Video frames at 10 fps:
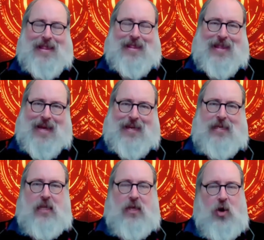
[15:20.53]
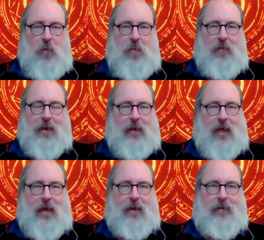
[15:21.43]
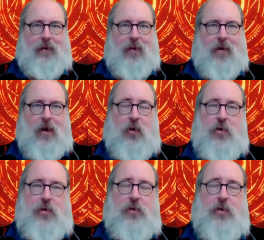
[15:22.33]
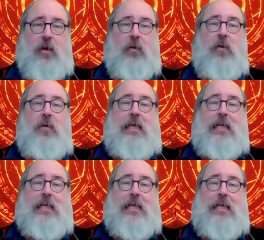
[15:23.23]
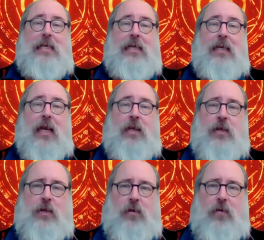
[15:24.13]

That is the hope of the lying hysteric who is using your own decency against you.